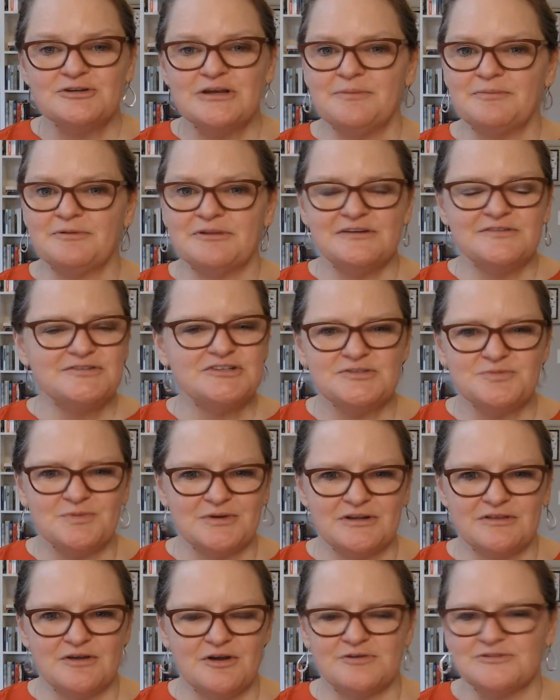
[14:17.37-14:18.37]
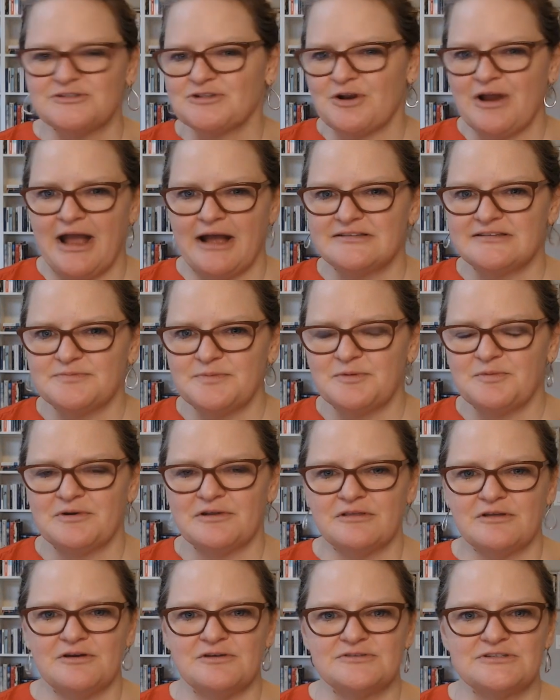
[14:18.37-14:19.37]
I believe she's one of the hosts, or has been one of
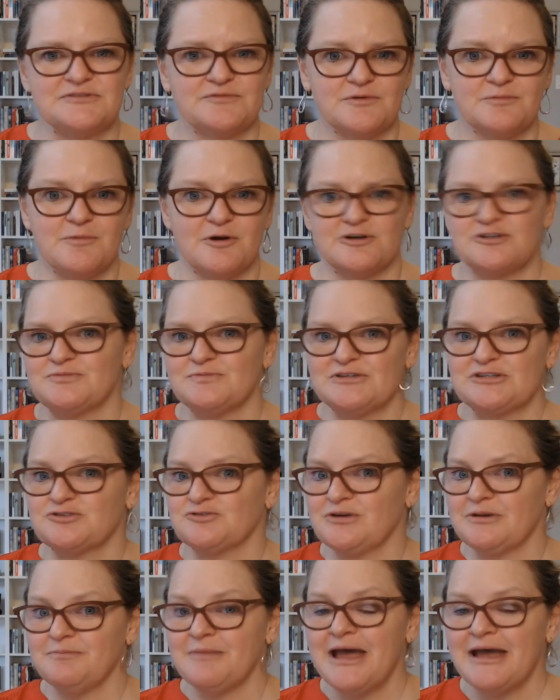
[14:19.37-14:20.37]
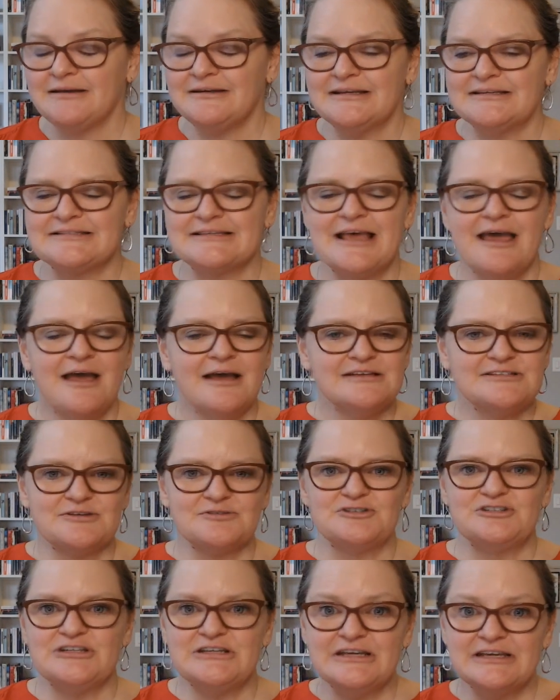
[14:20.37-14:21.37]
the hosts, for March Mystery Madness. So
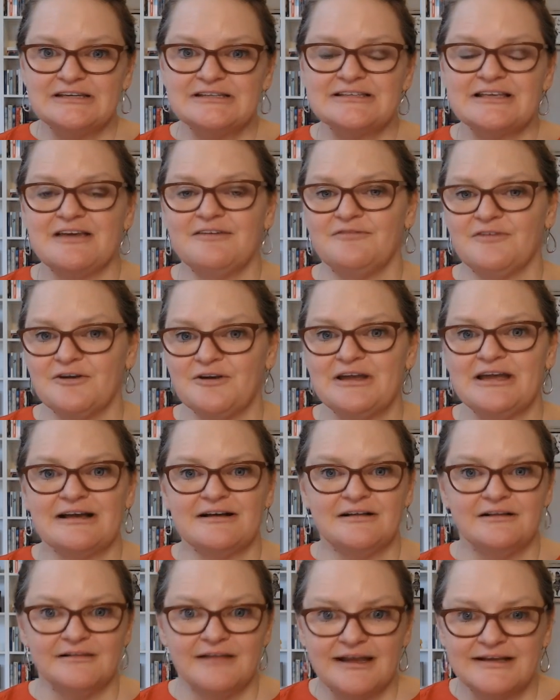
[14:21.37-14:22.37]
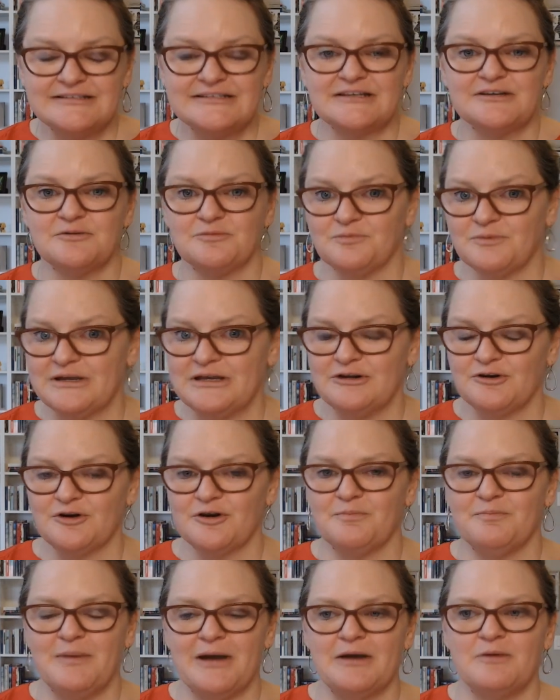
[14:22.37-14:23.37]
she is a very eclectic reader,
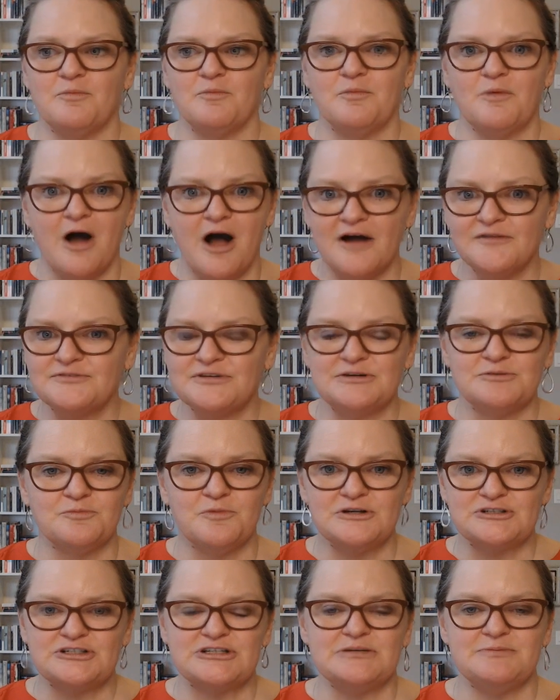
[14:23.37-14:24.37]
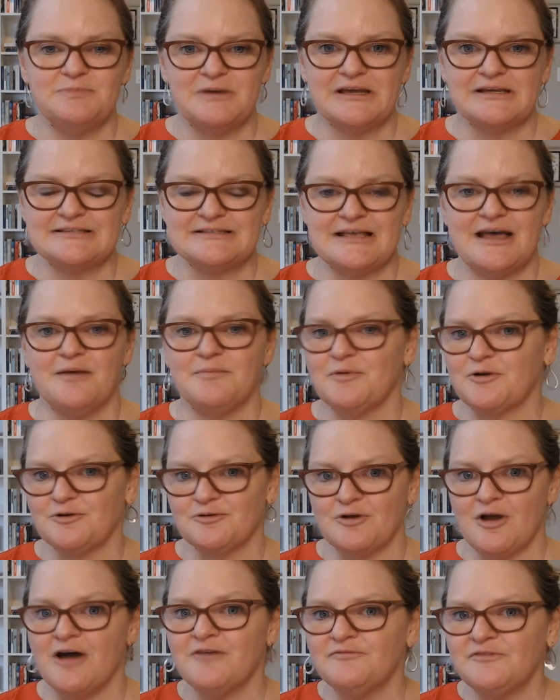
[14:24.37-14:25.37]
but often what she picks up, her
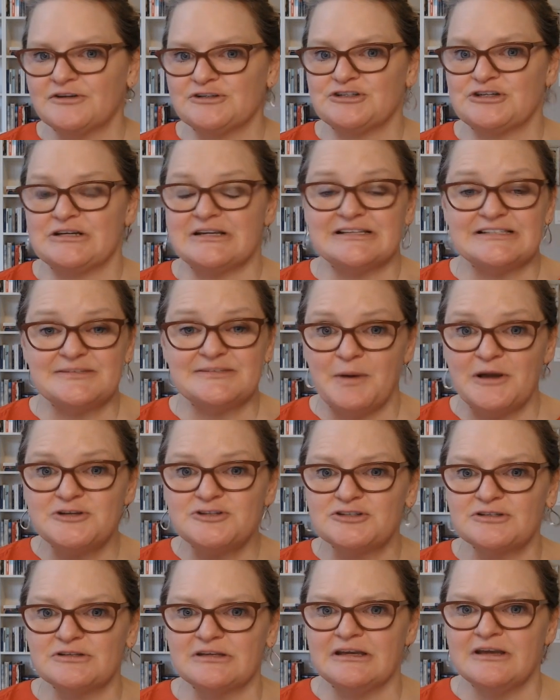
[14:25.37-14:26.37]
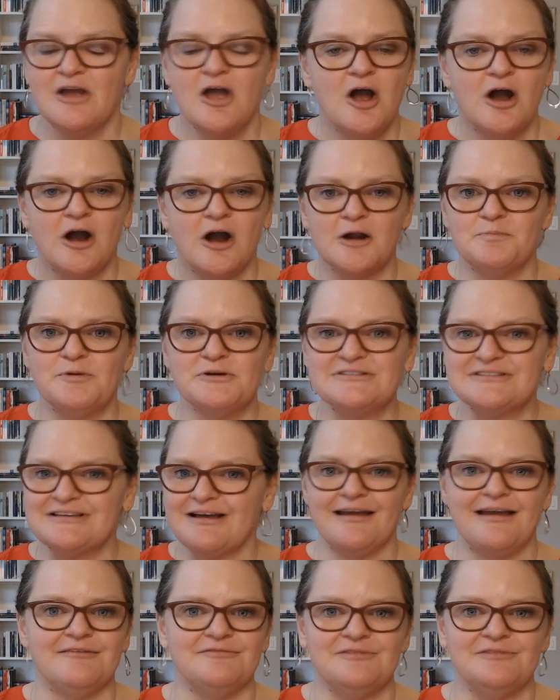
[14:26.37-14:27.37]
nonfiction especially, are books I
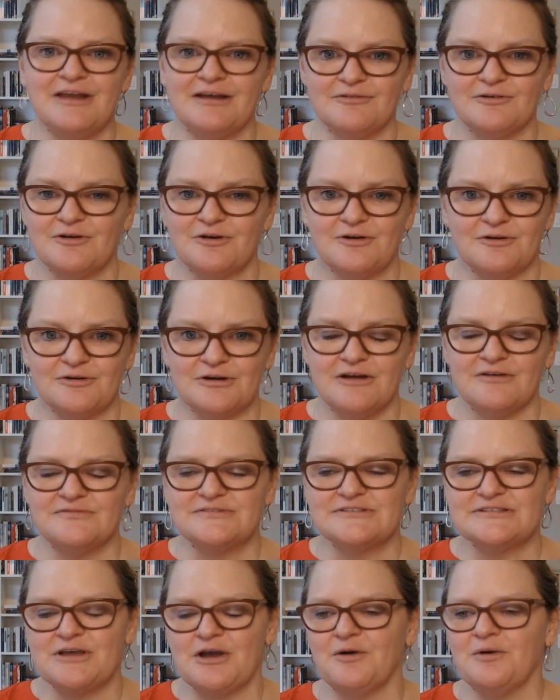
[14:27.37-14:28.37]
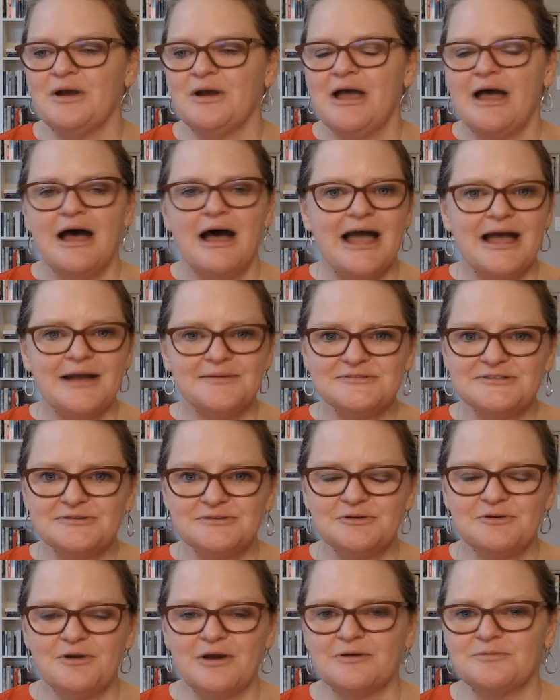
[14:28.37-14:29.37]
have never heard of. So absolutely
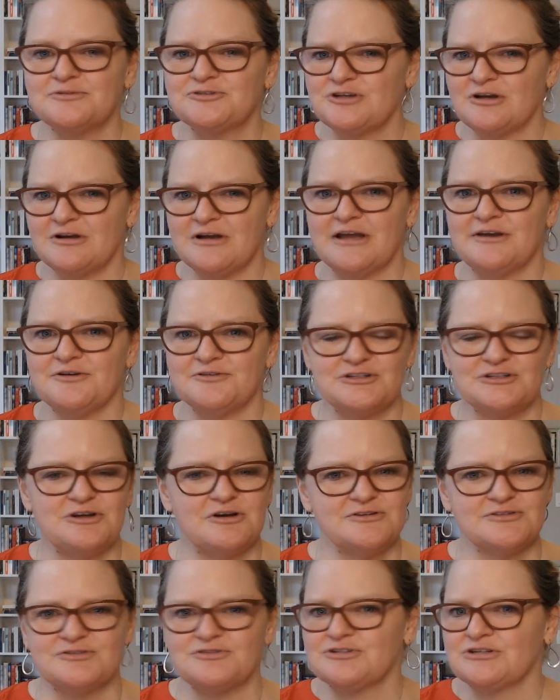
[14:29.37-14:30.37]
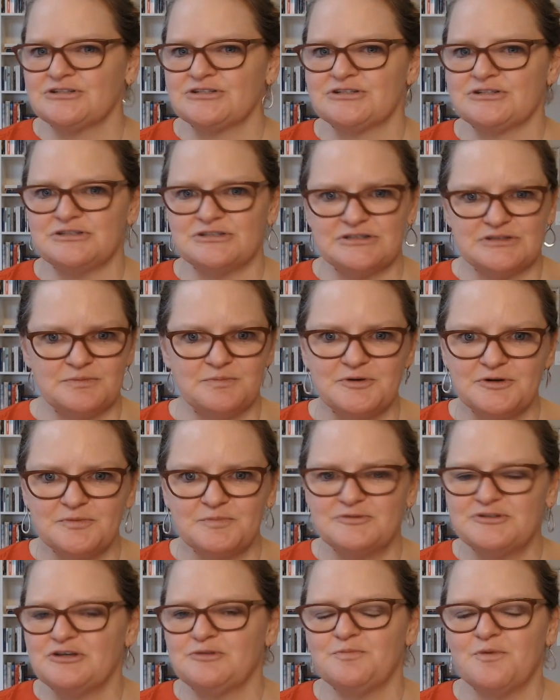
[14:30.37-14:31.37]
incredible. I know she also judges the
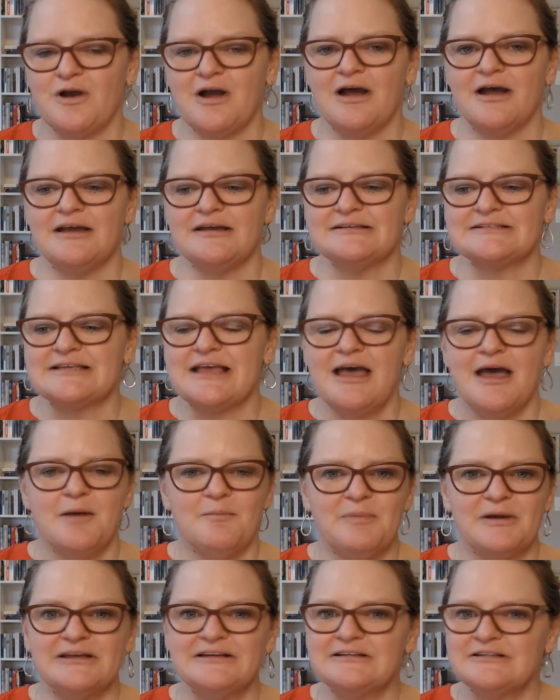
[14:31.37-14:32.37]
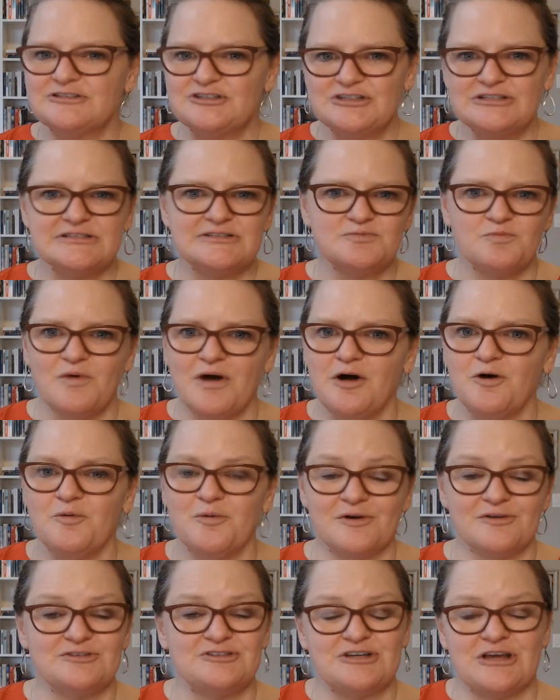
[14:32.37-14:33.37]
BookTube Prize, but she is well
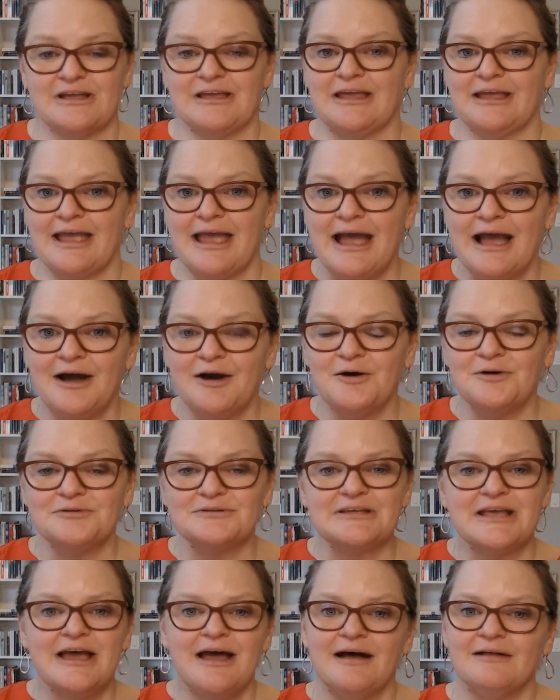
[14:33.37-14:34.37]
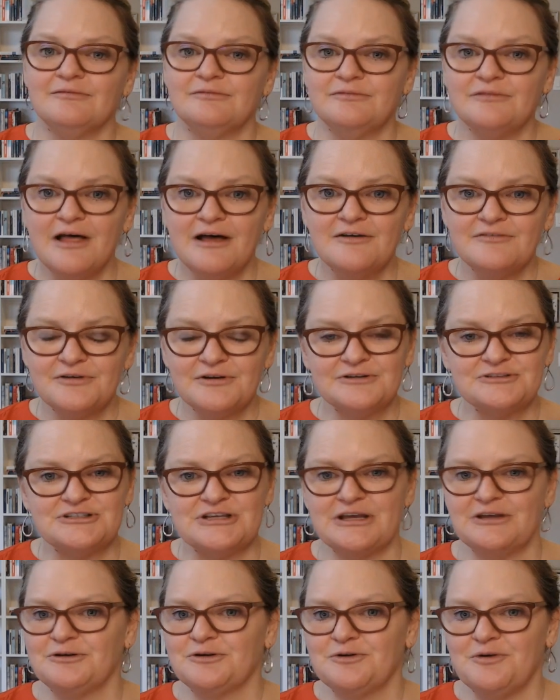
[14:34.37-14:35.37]
worth checking out. Love her
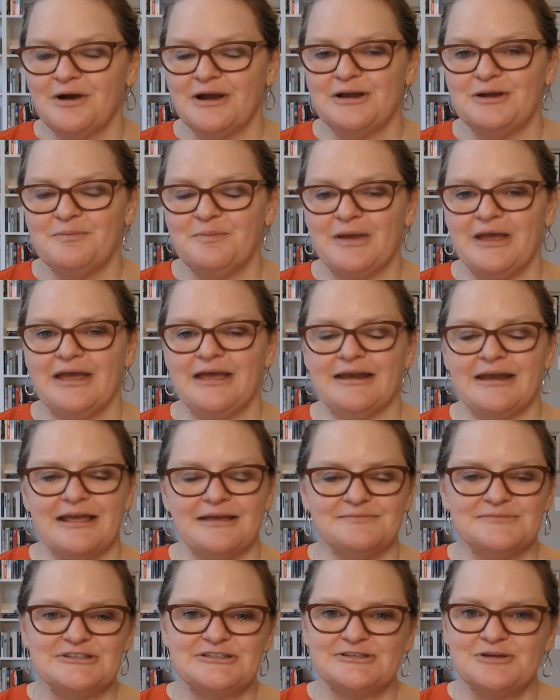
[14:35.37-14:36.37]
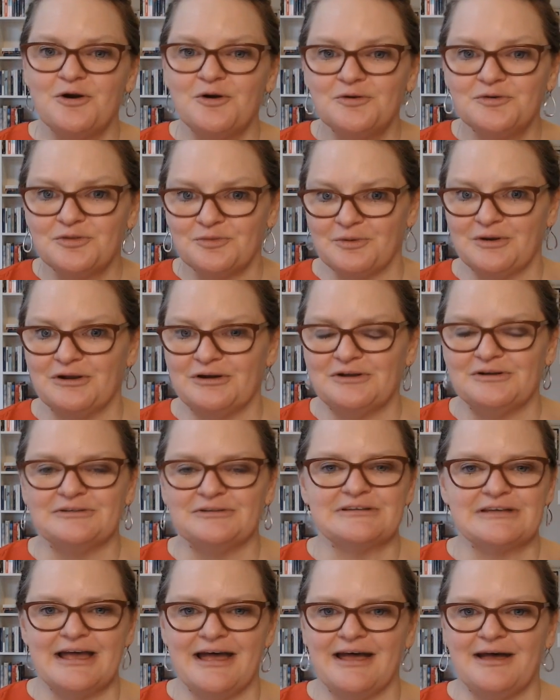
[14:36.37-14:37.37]
channel quite a bit, and so thrilled
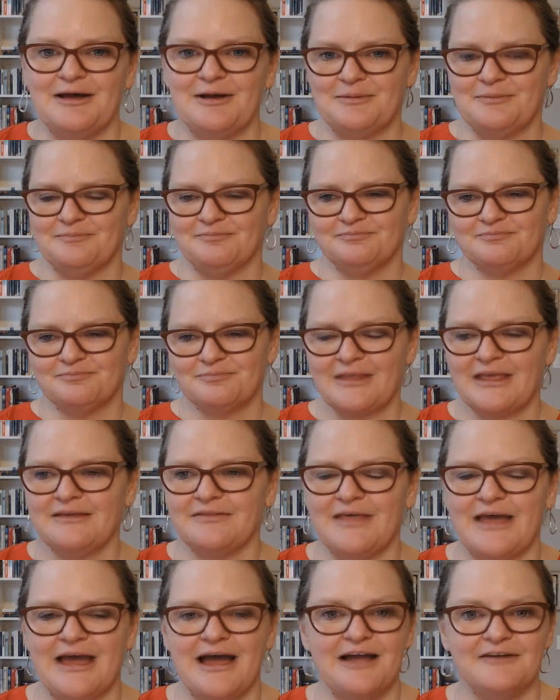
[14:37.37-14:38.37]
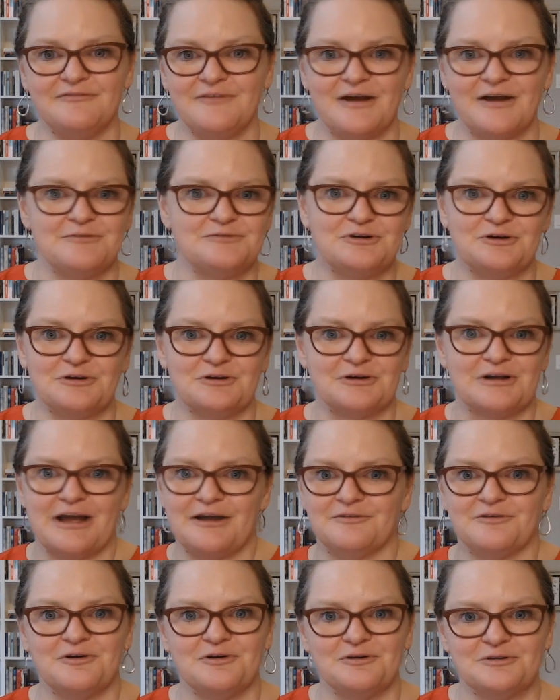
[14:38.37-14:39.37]
that I found her kind
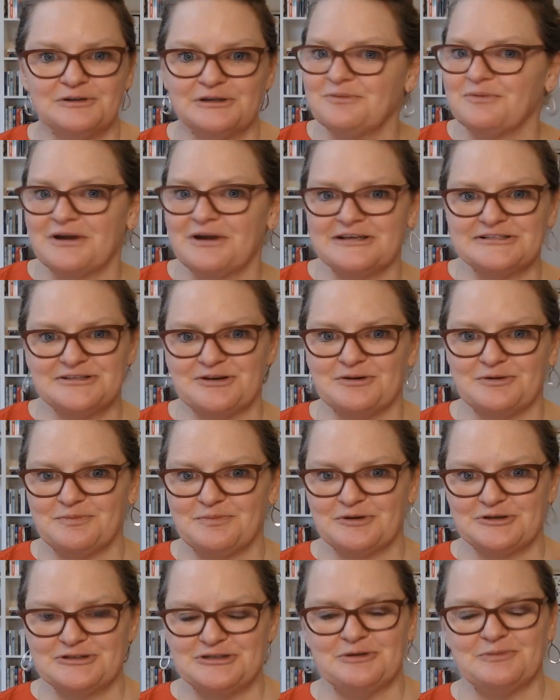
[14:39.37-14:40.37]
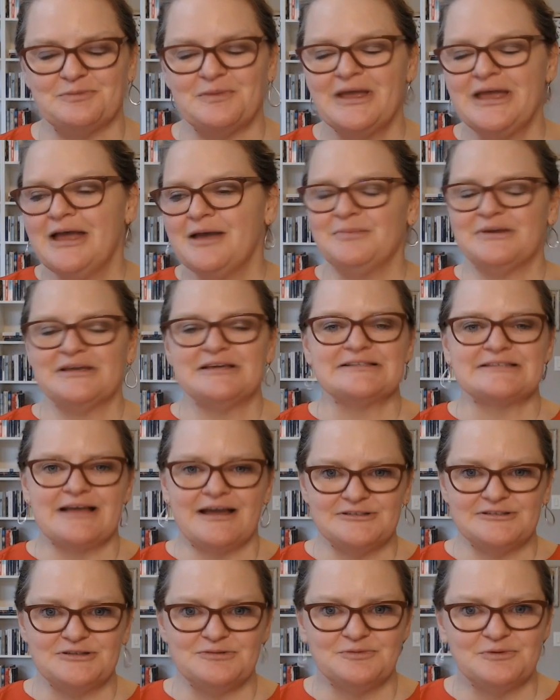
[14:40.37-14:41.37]
of early when I started BookTube, because I
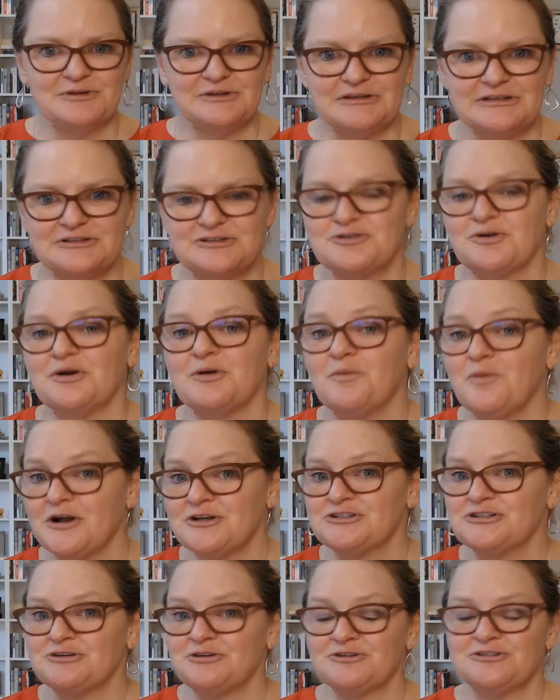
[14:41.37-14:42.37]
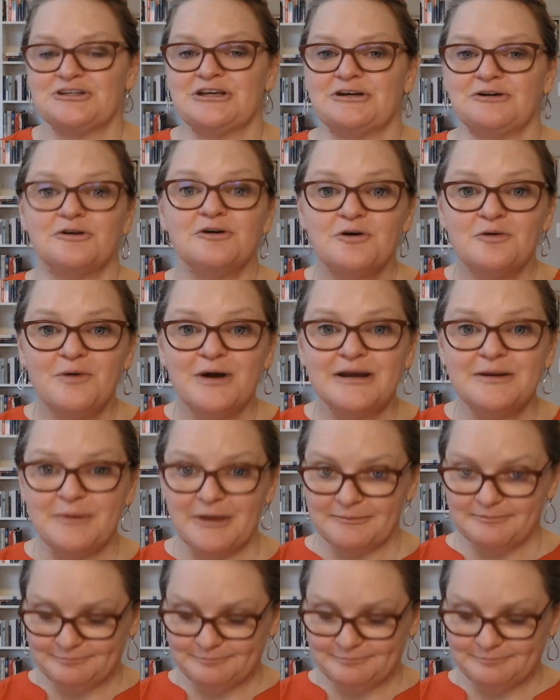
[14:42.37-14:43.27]
do really enjoy watching her channel quite a bit.